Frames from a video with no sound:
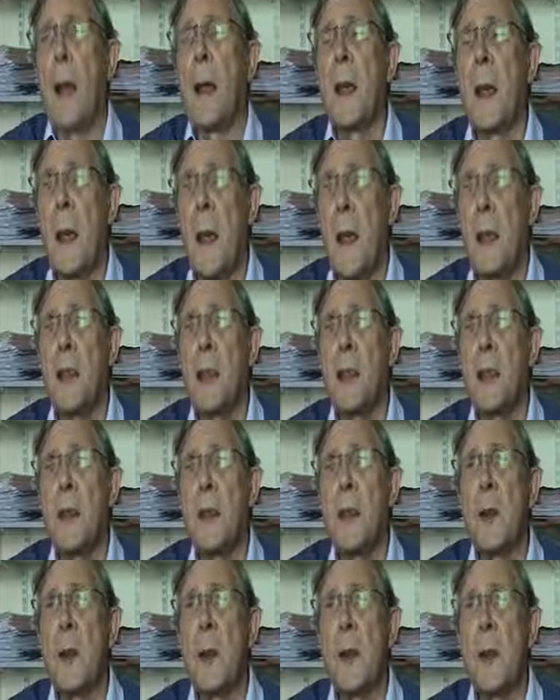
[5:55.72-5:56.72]

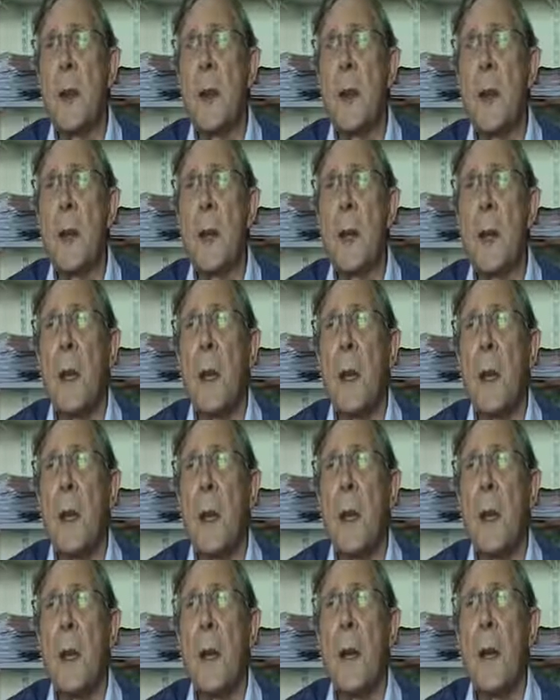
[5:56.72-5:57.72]
engages the learner
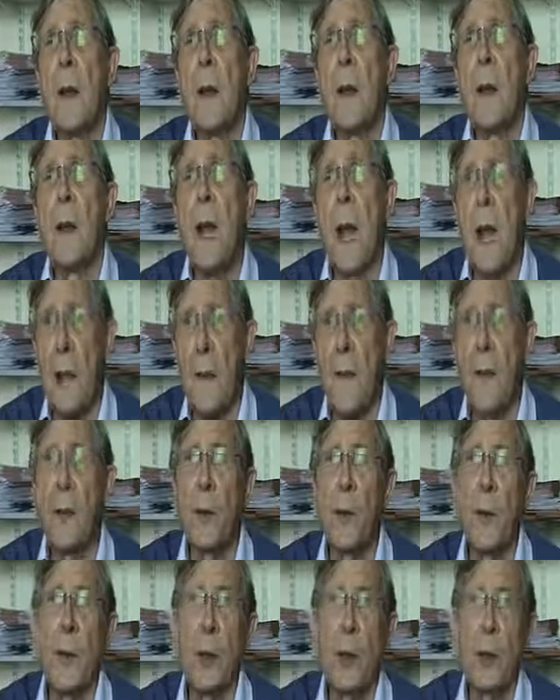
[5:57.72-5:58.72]
in
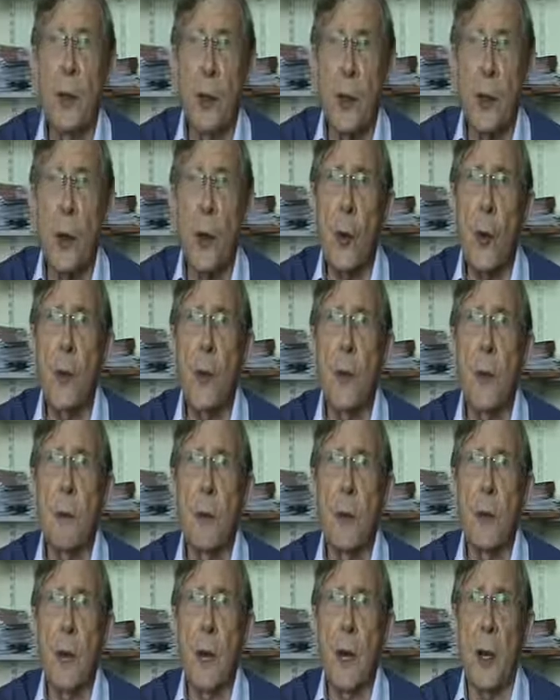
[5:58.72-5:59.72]
careful,
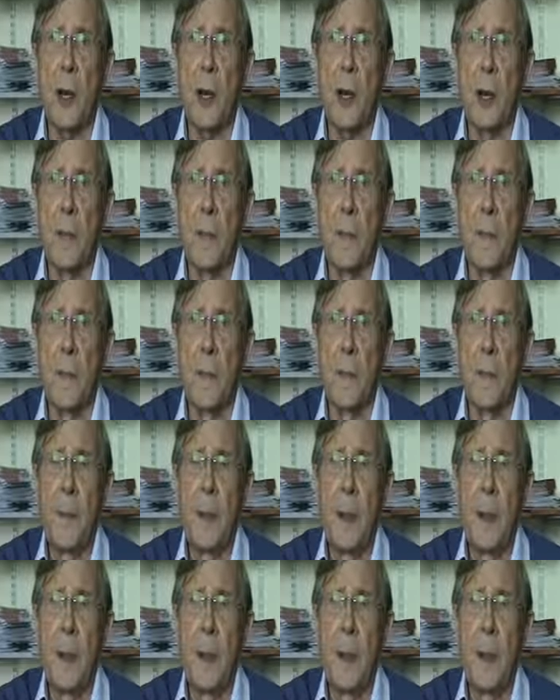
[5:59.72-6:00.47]
controlled production,